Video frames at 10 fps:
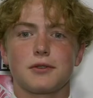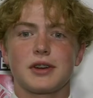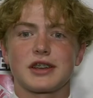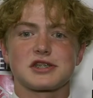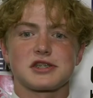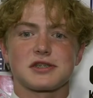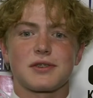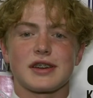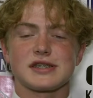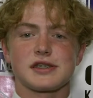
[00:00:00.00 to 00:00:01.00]
rink's just
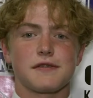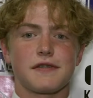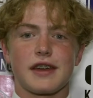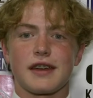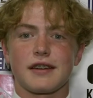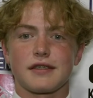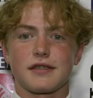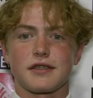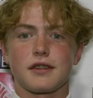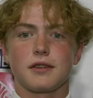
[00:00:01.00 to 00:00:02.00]
crazy. The
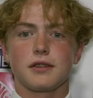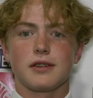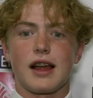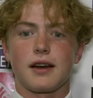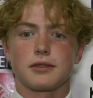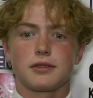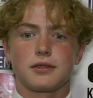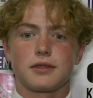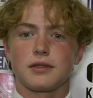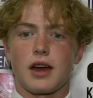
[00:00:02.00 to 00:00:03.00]
fans, you know, they're loud.
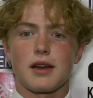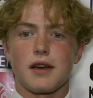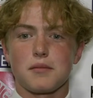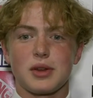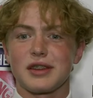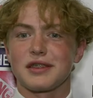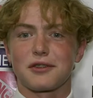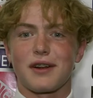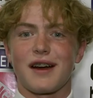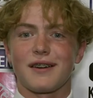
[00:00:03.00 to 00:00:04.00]
I, have been in the
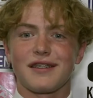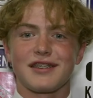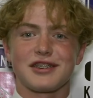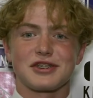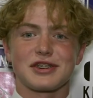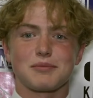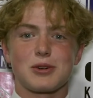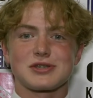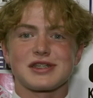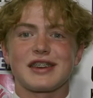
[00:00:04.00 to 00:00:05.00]
crowd during
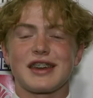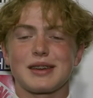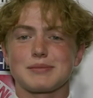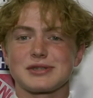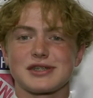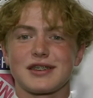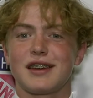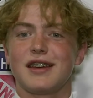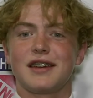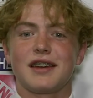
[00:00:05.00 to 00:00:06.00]
most of the games
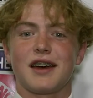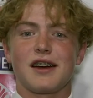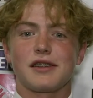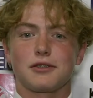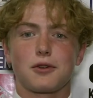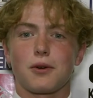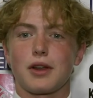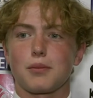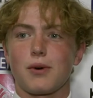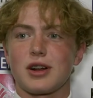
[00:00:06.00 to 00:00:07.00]
and growing
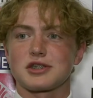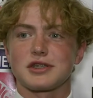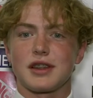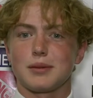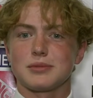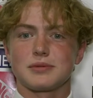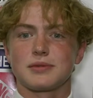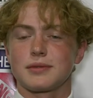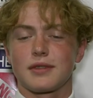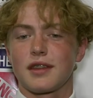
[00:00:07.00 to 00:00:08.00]
up watching them
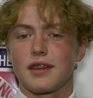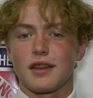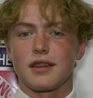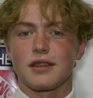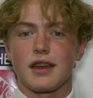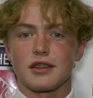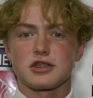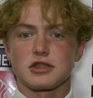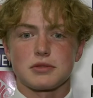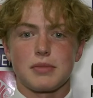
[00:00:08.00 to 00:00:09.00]
yeah, it's
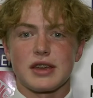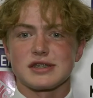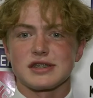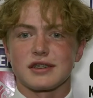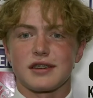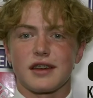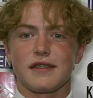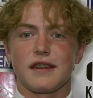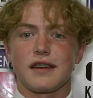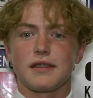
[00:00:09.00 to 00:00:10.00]
just amazing.
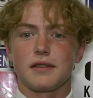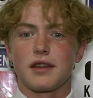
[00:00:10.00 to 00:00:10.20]
And then